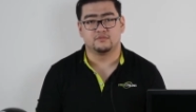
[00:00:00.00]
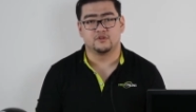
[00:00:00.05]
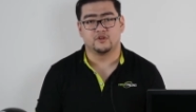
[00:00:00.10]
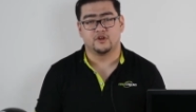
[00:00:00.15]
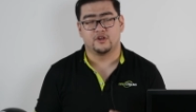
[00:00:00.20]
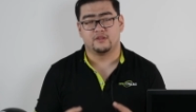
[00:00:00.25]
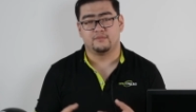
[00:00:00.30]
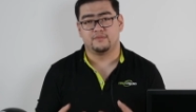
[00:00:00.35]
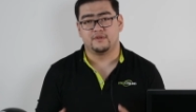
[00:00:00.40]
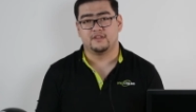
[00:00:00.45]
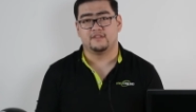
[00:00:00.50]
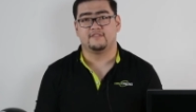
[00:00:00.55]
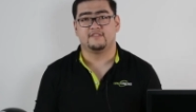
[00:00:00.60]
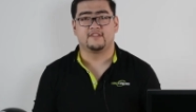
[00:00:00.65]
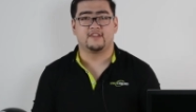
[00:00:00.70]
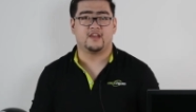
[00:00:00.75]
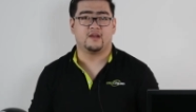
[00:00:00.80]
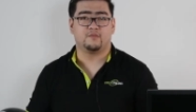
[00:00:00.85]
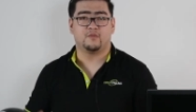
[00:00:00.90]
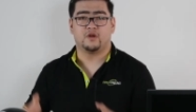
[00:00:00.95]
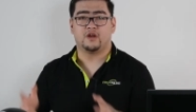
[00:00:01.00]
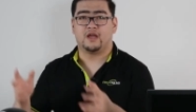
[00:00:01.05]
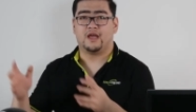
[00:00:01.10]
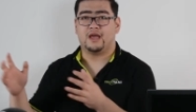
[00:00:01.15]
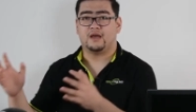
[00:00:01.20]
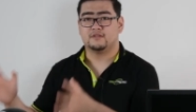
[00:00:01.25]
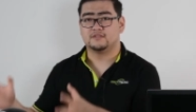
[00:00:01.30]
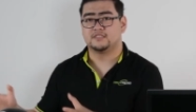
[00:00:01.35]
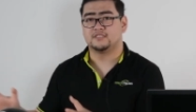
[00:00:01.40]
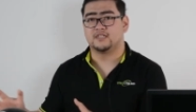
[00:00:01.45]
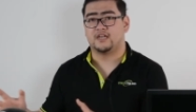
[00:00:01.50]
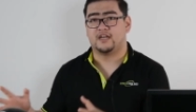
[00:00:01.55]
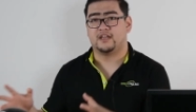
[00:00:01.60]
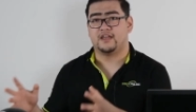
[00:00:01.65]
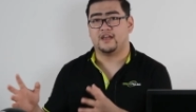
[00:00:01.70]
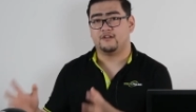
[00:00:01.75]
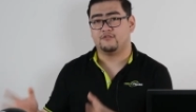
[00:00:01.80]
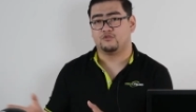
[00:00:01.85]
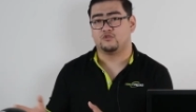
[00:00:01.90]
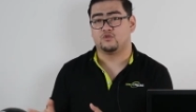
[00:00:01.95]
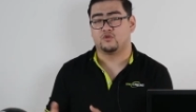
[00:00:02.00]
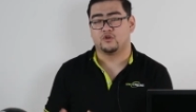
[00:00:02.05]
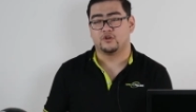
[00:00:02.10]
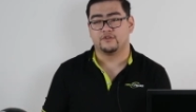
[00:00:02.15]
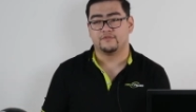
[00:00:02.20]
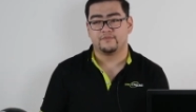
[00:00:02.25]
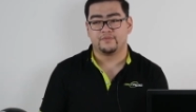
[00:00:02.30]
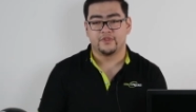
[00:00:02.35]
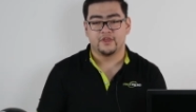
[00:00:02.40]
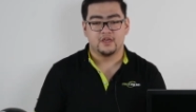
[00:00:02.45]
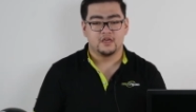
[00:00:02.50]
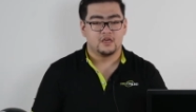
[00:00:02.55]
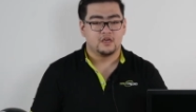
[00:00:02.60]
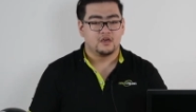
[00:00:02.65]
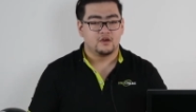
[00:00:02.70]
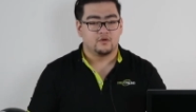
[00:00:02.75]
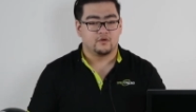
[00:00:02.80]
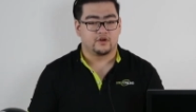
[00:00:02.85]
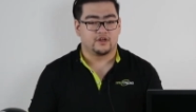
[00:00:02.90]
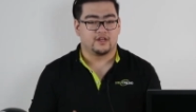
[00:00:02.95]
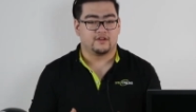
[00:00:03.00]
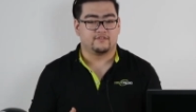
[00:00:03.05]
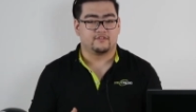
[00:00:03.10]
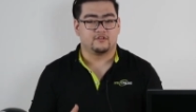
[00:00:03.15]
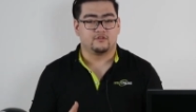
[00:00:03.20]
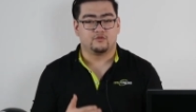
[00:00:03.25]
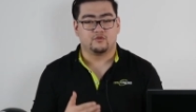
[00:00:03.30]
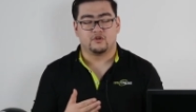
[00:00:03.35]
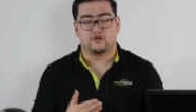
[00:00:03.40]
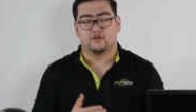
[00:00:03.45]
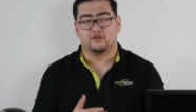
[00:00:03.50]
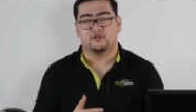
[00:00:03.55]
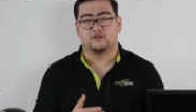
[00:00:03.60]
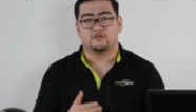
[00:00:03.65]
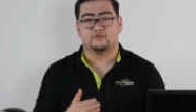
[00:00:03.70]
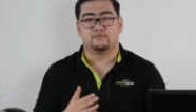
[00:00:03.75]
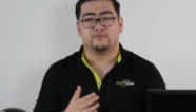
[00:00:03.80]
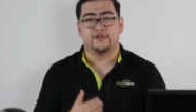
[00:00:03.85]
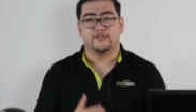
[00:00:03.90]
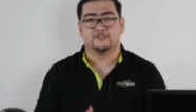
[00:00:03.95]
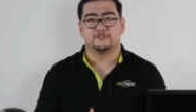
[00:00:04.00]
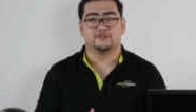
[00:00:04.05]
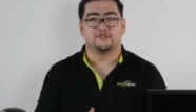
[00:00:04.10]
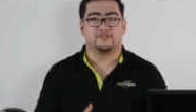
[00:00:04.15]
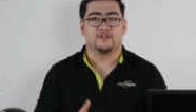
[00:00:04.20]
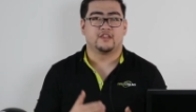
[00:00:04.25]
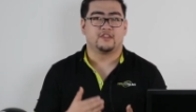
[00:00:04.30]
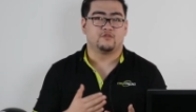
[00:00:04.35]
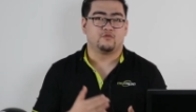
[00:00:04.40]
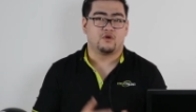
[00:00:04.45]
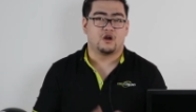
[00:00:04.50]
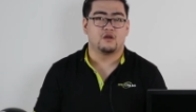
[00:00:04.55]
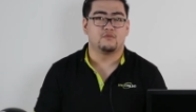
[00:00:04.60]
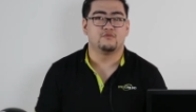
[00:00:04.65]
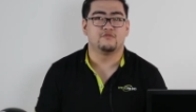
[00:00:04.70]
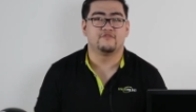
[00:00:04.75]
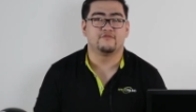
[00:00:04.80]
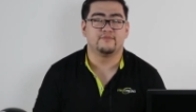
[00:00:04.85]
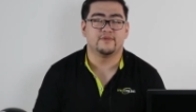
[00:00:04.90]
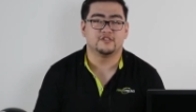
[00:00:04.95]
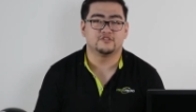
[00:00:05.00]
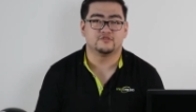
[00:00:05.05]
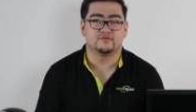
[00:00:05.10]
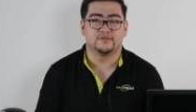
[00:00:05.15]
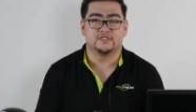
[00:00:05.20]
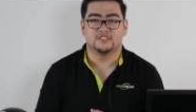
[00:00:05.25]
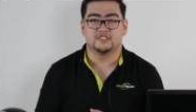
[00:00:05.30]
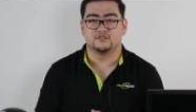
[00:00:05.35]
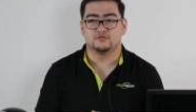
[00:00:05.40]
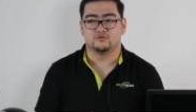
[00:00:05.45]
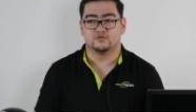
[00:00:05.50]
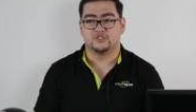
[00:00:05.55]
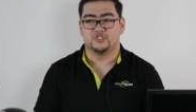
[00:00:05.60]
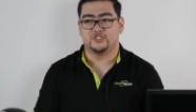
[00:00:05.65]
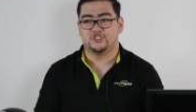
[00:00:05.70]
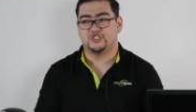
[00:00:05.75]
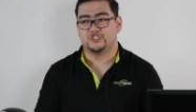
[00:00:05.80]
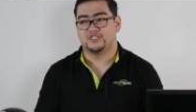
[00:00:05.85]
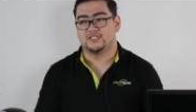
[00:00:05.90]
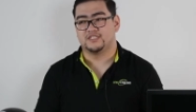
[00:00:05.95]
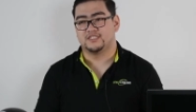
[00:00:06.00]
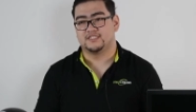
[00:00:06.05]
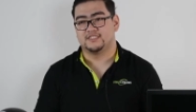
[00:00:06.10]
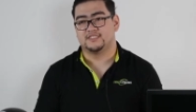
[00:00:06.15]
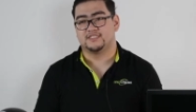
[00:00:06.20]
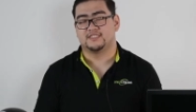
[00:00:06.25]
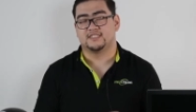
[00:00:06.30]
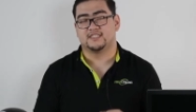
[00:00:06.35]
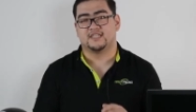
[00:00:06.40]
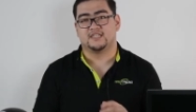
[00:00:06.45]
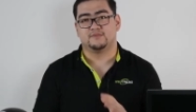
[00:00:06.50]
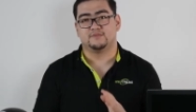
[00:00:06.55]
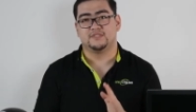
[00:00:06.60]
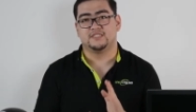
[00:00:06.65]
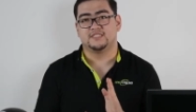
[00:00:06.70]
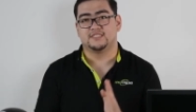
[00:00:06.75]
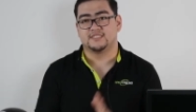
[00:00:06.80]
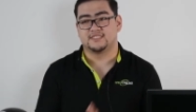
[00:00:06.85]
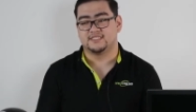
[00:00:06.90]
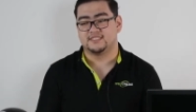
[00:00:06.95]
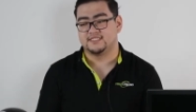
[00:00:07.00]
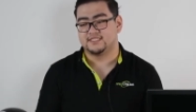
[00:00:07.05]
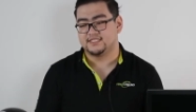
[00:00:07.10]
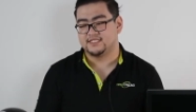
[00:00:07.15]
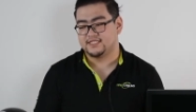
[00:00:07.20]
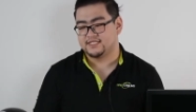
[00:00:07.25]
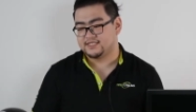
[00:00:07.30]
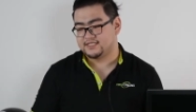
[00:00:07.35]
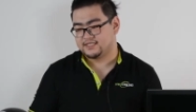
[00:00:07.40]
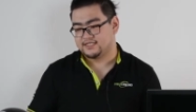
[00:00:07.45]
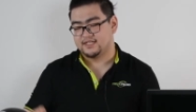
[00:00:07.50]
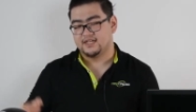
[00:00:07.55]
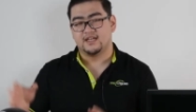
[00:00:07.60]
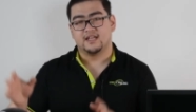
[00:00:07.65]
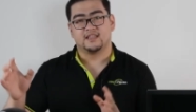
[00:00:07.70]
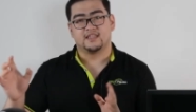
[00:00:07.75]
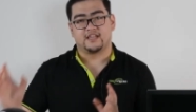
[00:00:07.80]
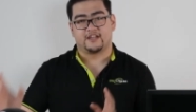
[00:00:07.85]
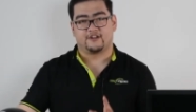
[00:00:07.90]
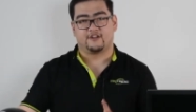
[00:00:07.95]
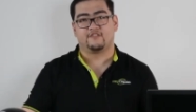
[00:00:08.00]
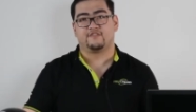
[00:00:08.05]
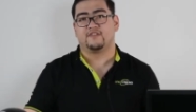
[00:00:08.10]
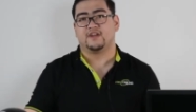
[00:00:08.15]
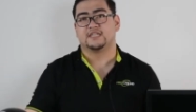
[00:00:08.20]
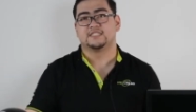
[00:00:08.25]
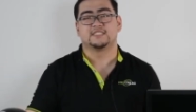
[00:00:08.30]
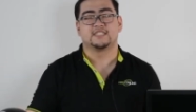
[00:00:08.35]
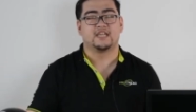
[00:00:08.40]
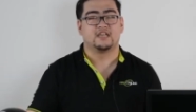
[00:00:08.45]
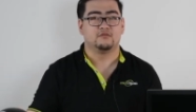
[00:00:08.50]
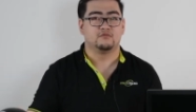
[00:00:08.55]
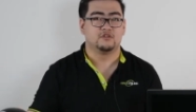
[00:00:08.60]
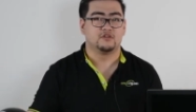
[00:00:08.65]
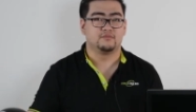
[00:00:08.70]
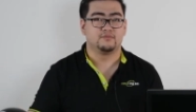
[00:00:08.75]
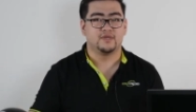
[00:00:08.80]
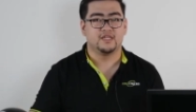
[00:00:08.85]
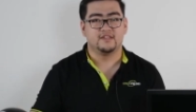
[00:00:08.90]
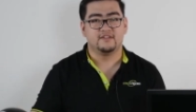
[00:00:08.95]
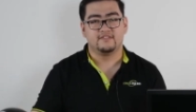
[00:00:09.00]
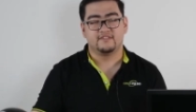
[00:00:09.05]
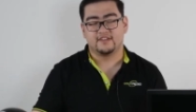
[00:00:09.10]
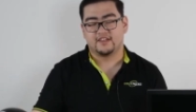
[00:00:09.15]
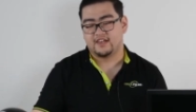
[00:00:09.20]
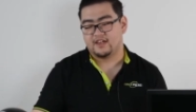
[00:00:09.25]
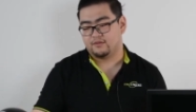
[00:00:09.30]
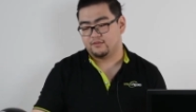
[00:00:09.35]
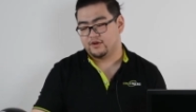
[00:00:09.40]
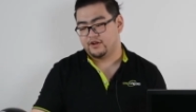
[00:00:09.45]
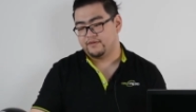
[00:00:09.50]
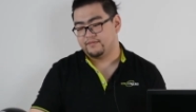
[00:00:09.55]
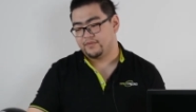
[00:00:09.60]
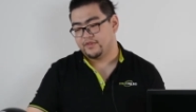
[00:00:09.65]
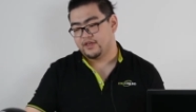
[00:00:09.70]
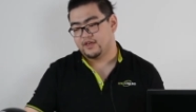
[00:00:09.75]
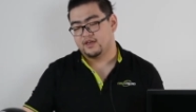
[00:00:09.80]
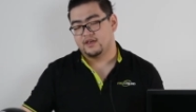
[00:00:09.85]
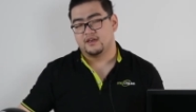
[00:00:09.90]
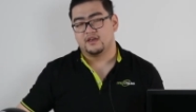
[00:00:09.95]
deploy the PZ camera outside, outdoor, we're going to have to uh, make sure that the waterproof measurements reach at least IP66, like our fast cabling PTZ camera.